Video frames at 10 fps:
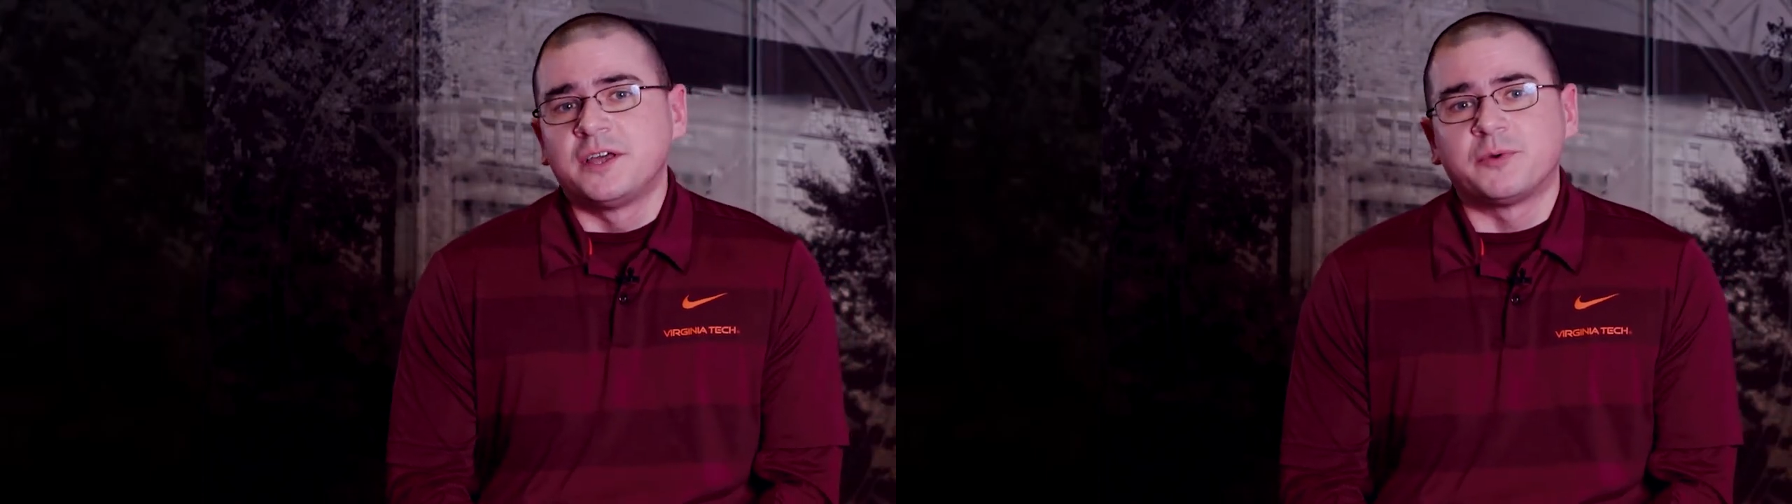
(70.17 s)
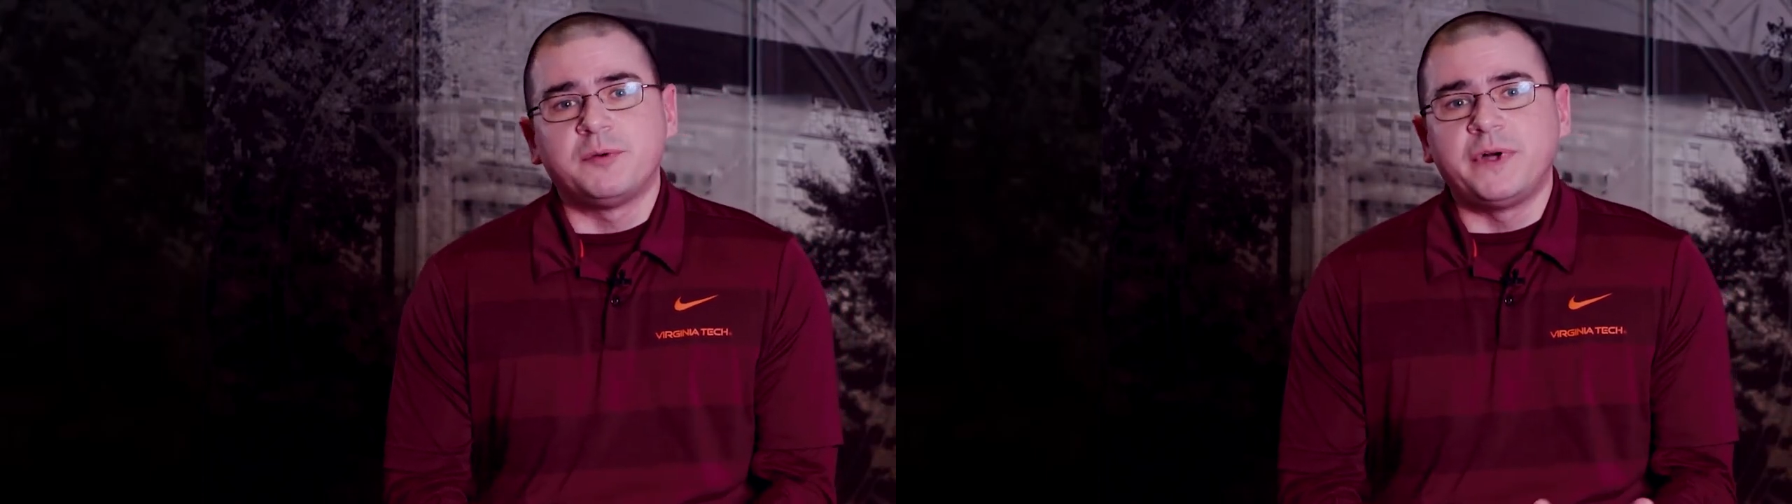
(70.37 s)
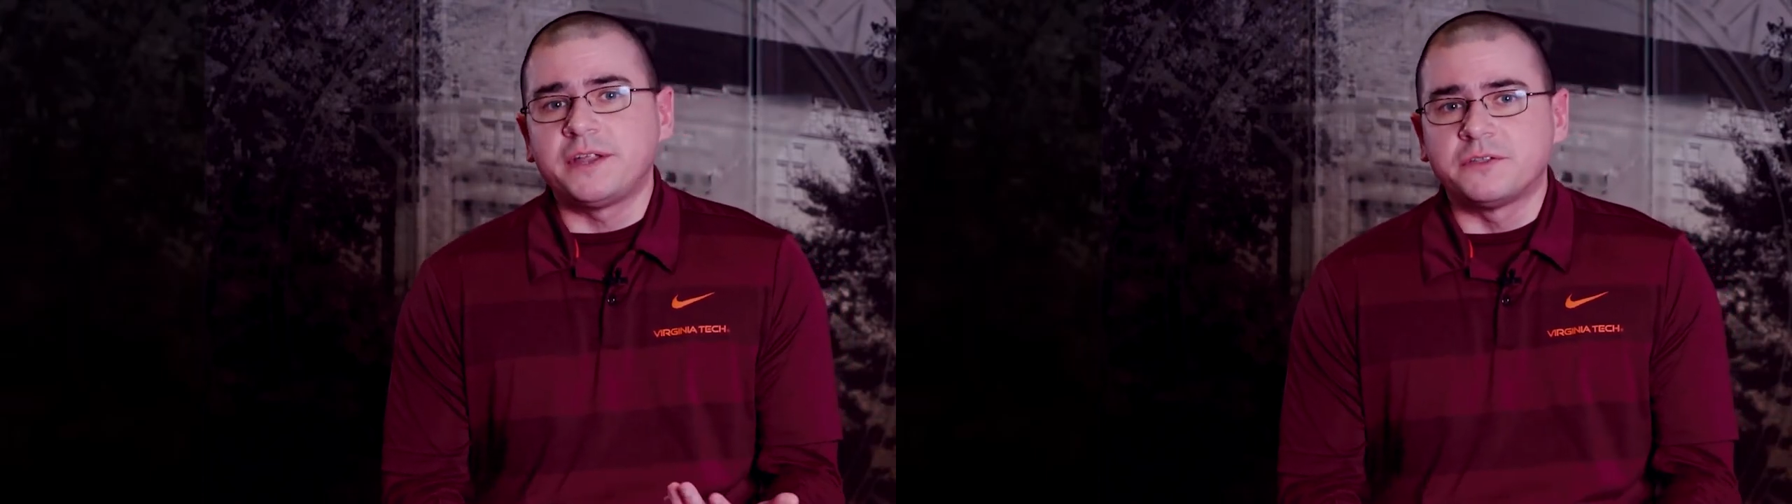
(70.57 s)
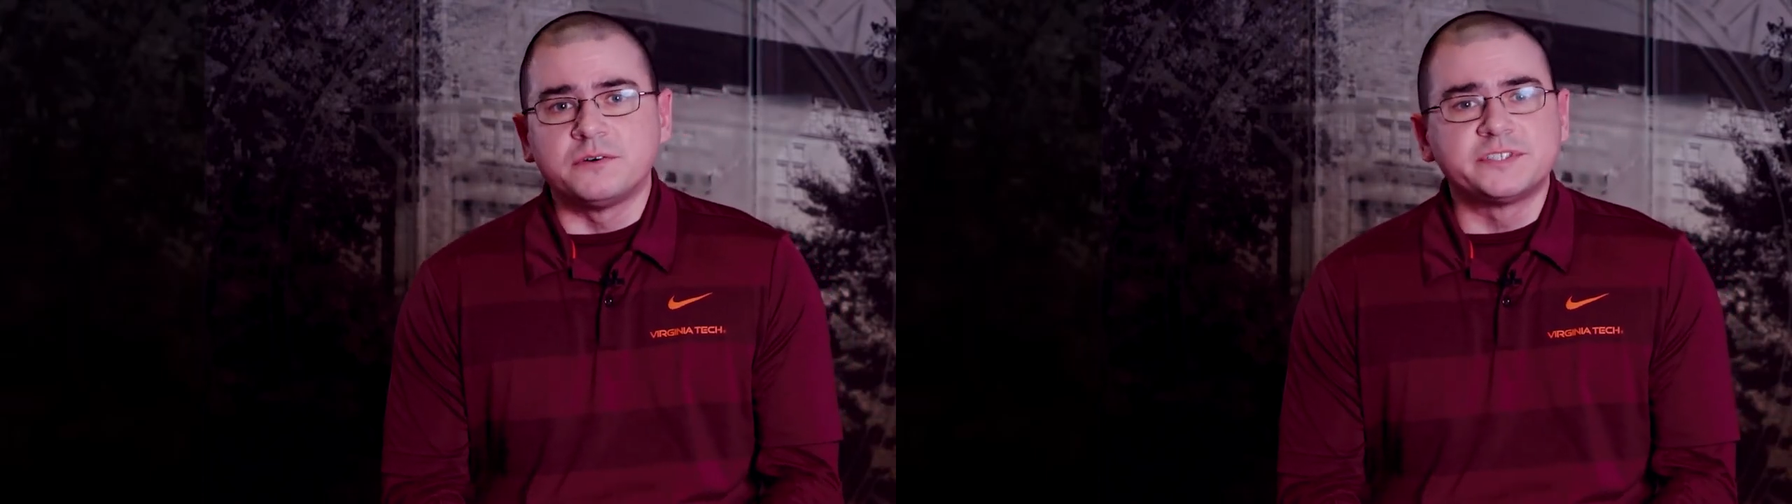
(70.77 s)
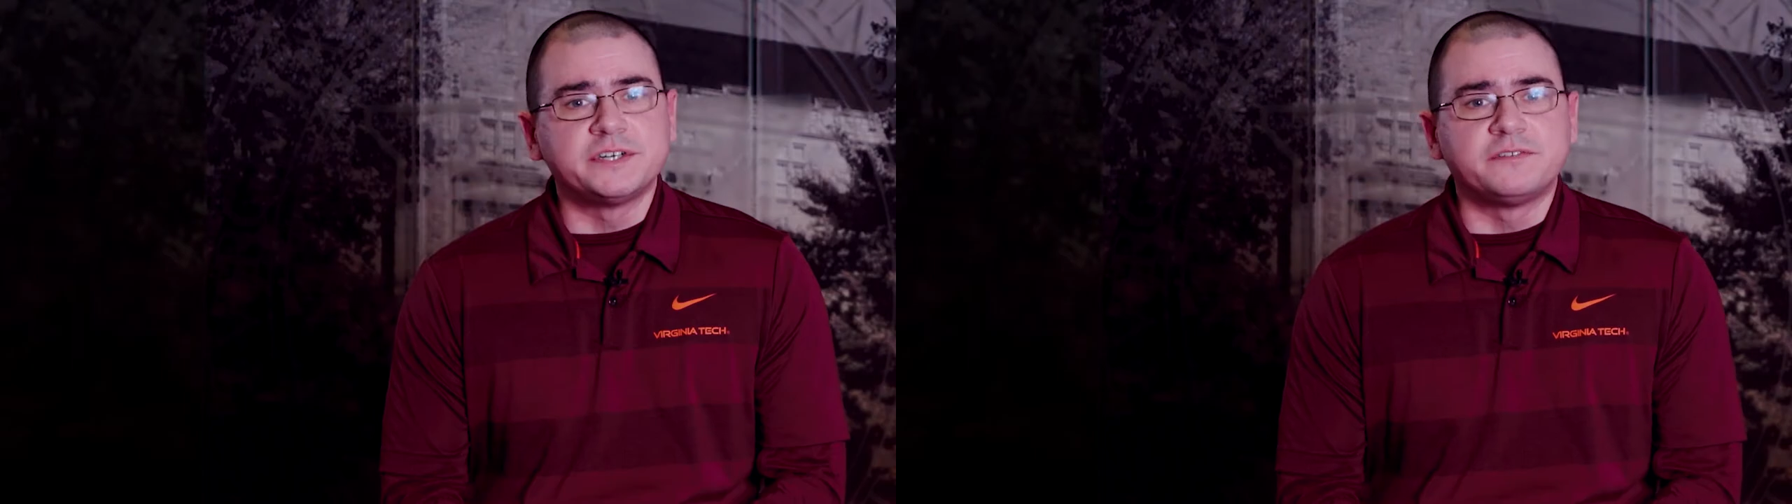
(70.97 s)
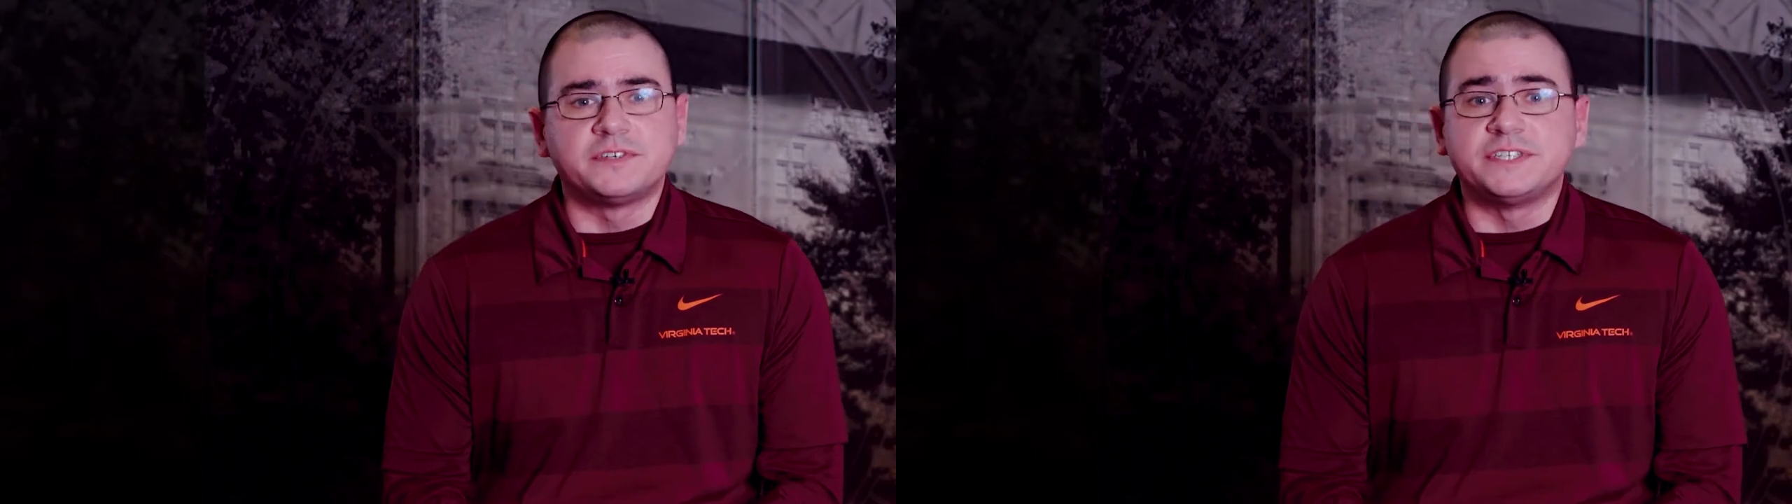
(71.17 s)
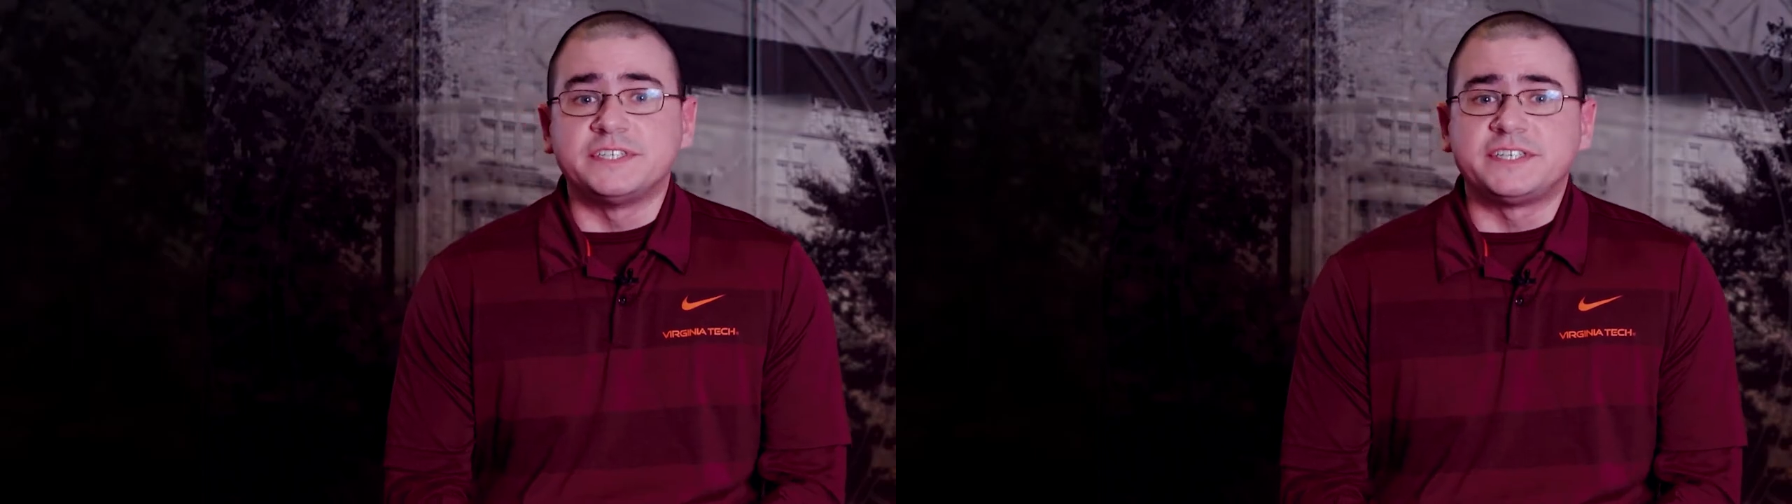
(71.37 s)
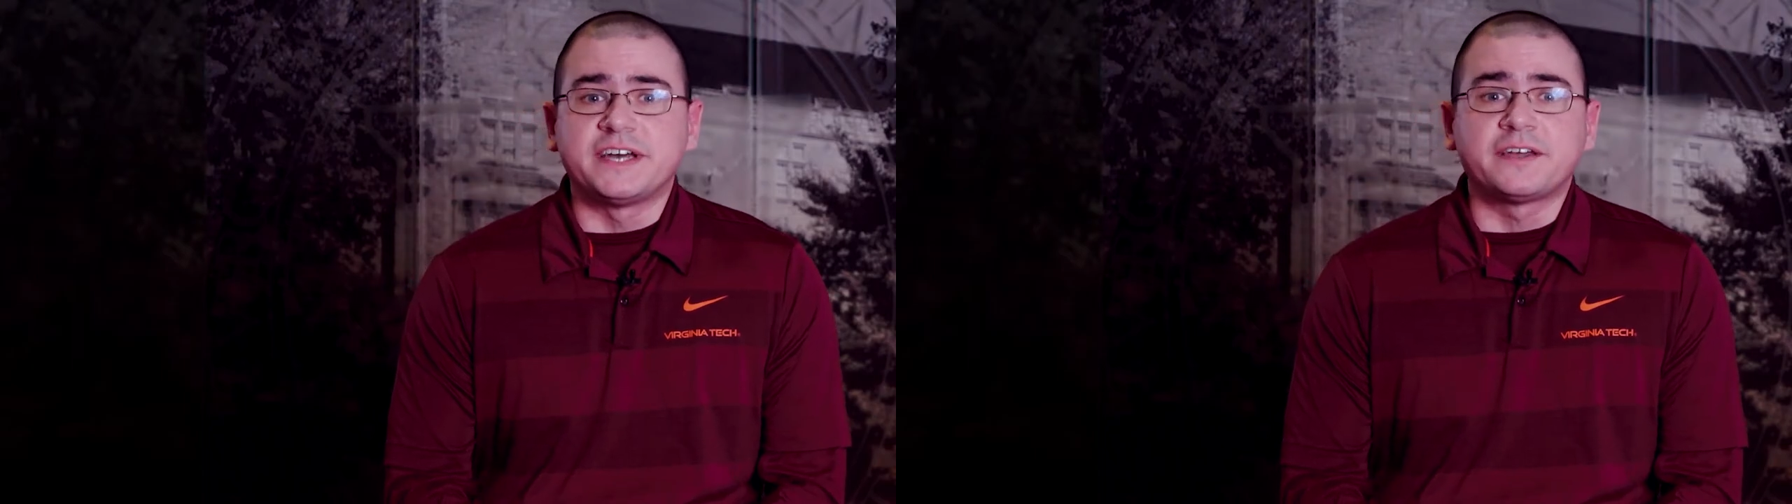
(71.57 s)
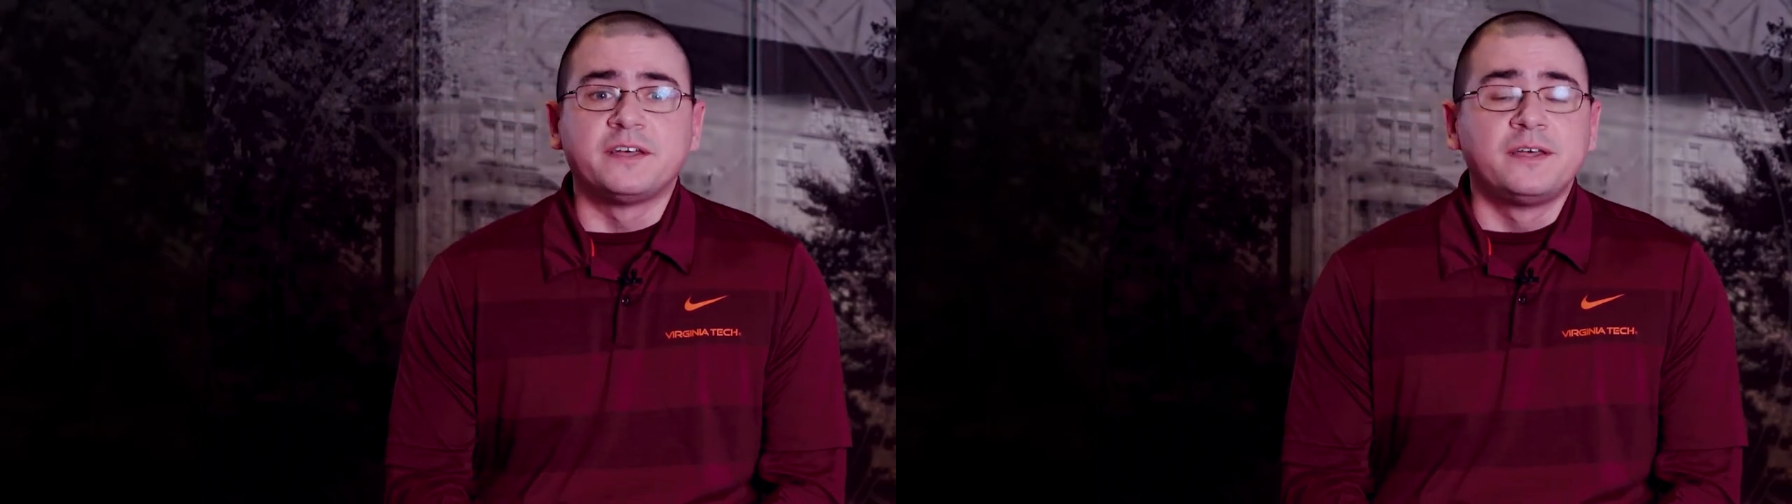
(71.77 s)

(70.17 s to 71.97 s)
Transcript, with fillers: We have many of those here at Virginia Tech,